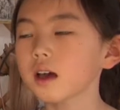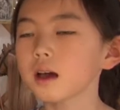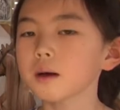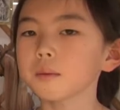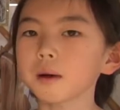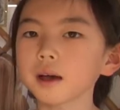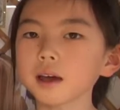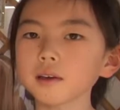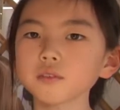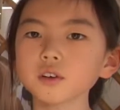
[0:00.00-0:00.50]

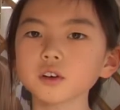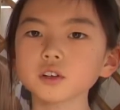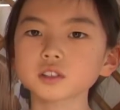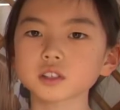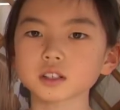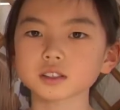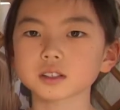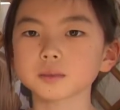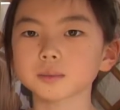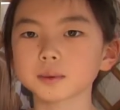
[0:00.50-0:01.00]
But if you're
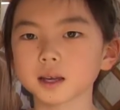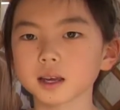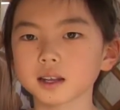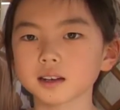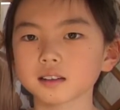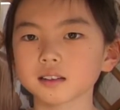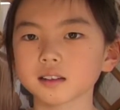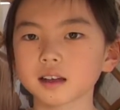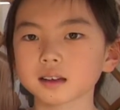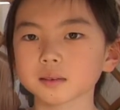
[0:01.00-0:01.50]
just a
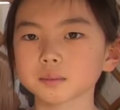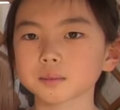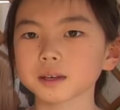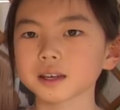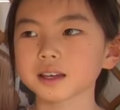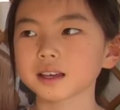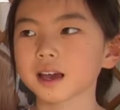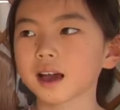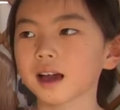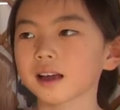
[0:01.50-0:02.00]
beginner like
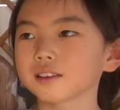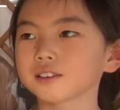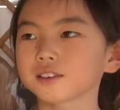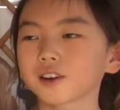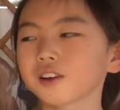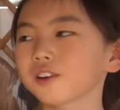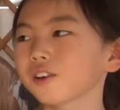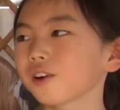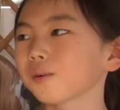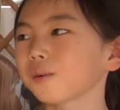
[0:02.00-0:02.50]
me and
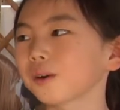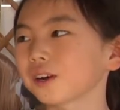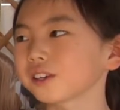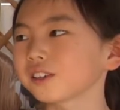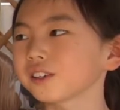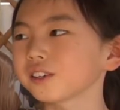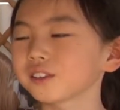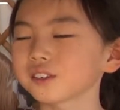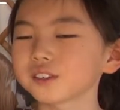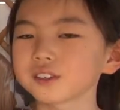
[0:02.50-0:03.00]
don't know what
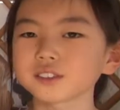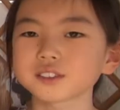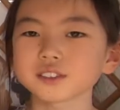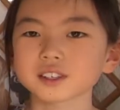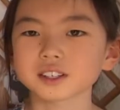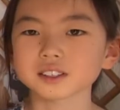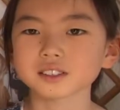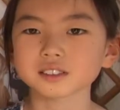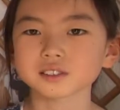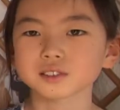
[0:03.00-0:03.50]
to do,
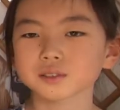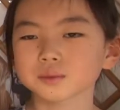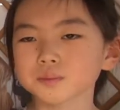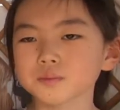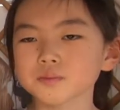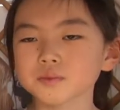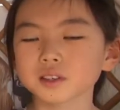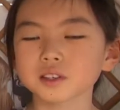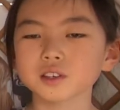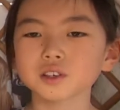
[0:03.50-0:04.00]
just
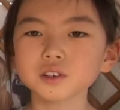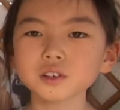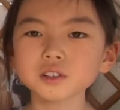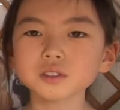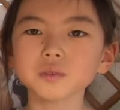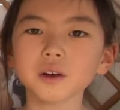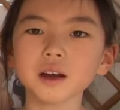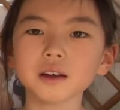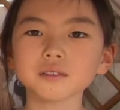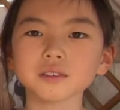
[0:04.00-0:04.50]
use
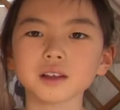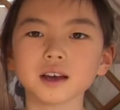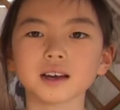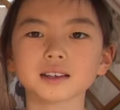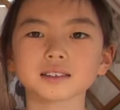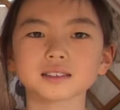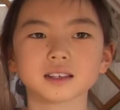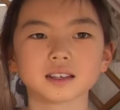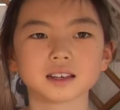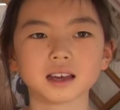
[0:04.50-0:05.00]
5
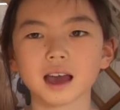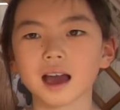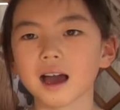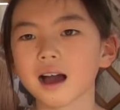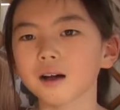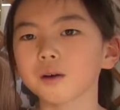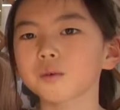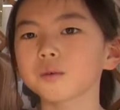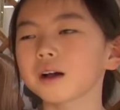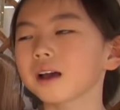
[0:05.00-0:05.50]
lines like
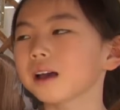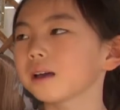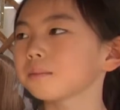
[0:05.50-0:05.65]
our way